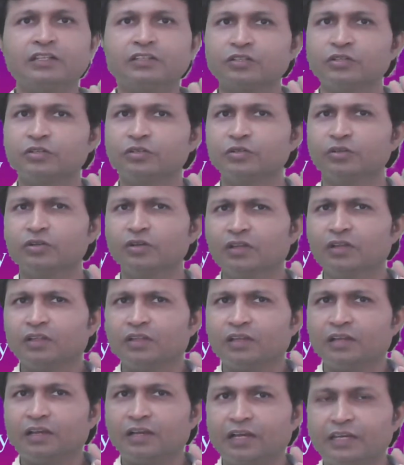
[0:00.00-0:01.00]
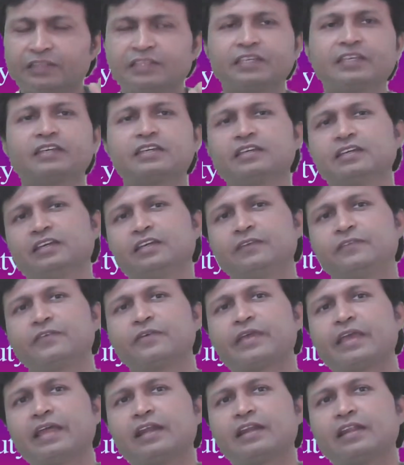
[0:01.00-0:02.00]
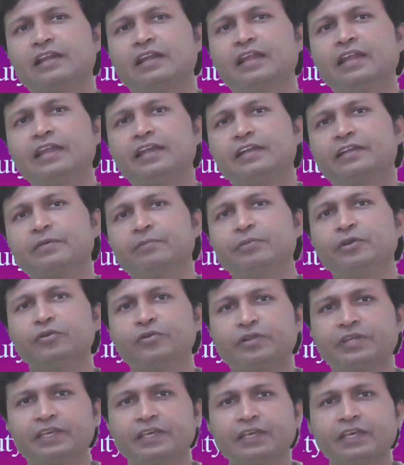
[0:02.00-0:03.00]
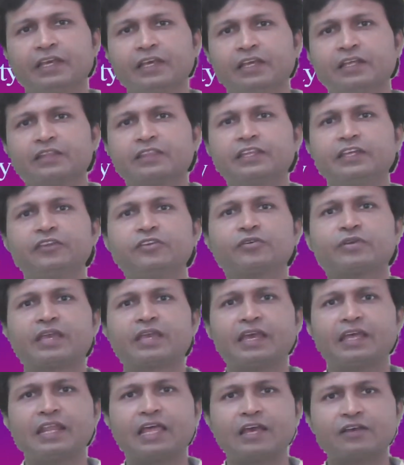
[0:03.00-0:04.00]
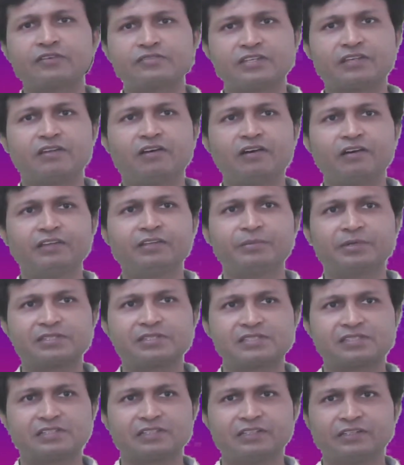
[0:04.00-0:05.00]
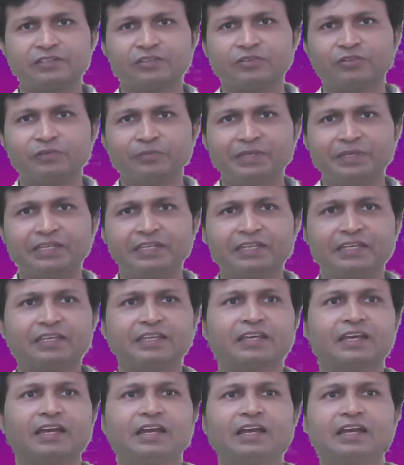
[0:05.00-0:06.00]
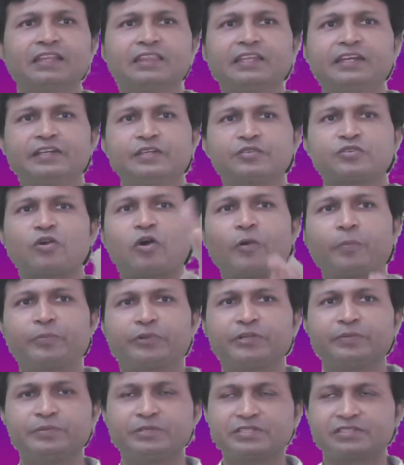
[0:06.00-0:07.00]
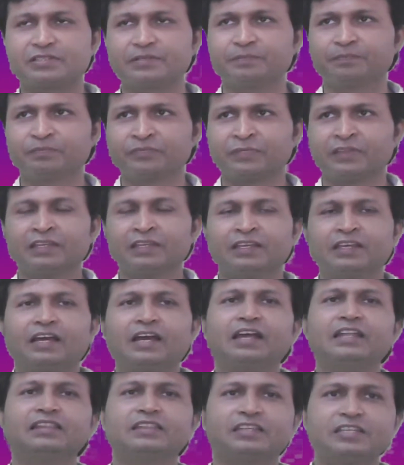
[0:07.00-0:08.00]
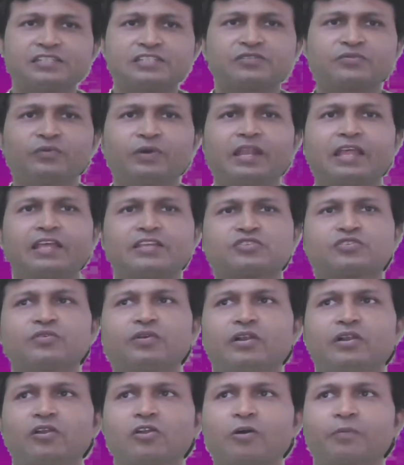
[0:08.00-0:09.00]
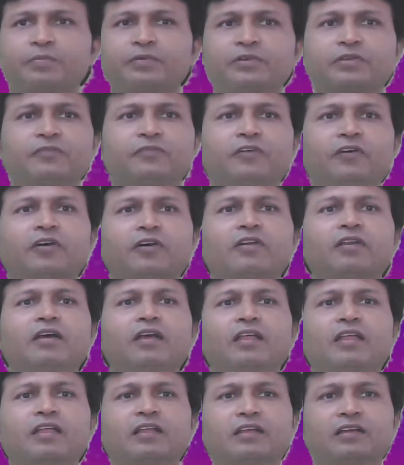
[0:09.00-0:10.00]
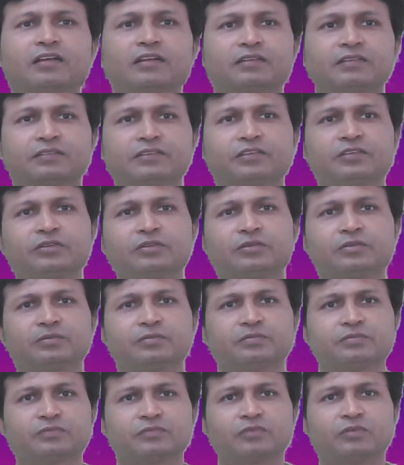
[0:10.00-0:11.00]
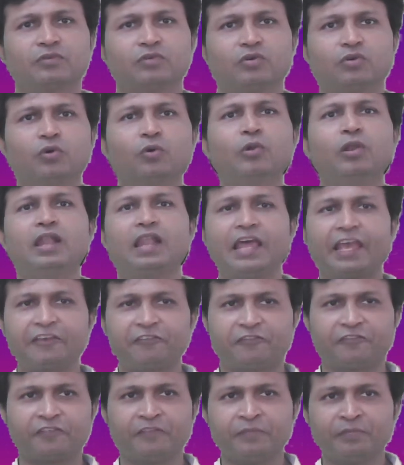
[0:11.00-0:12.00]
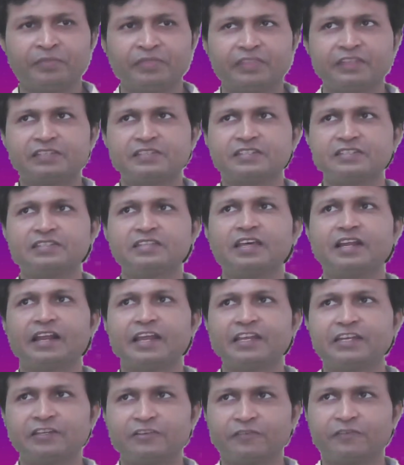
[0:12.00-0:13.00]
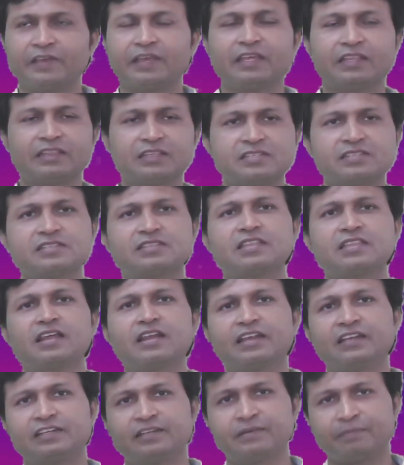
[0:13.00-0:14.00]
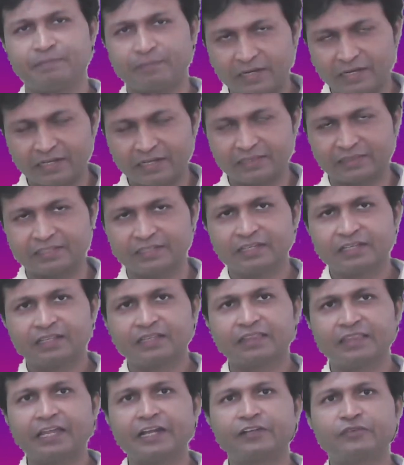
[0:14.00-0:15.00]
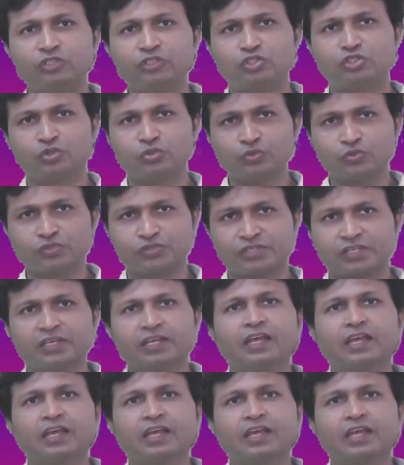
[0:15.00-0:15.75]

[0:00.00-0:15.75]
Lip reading: So I think if you can relate beauty, then you can have synonymous, meaning, and that is optimism. And this one has to adopt for, whole life. This is the right way. This is the right path that we choose.